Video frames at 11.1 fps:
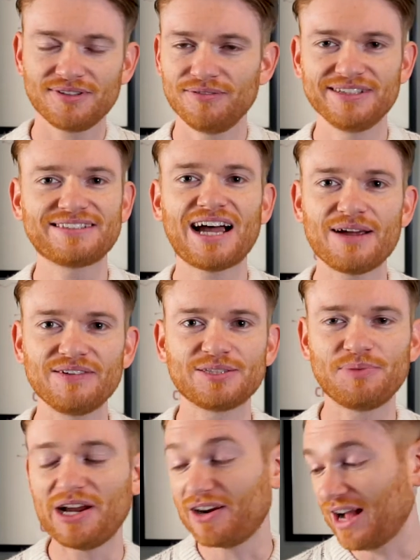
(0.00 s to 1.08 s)
With time to
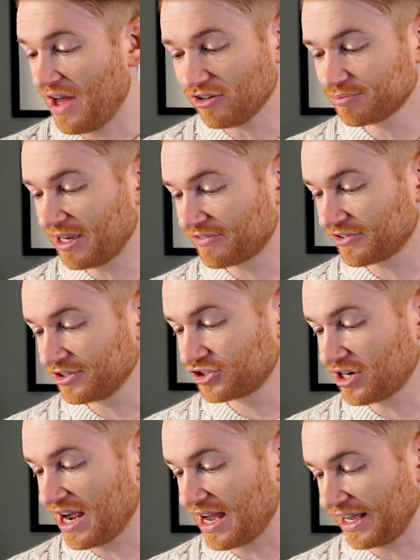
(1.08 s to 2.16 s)
spare. That was my first
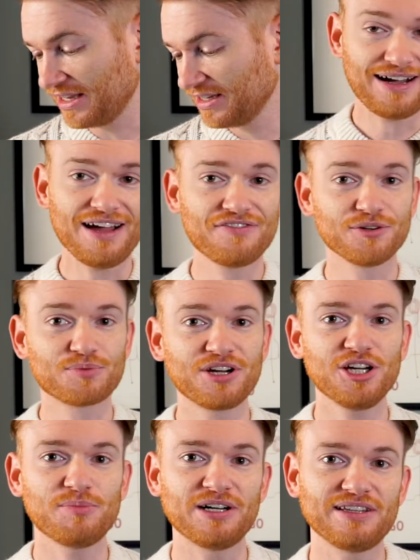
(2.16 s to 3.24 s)
try. I feel pretty
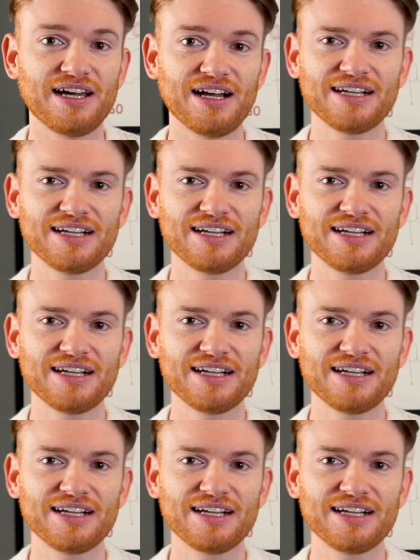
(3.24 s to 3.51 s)
good about that.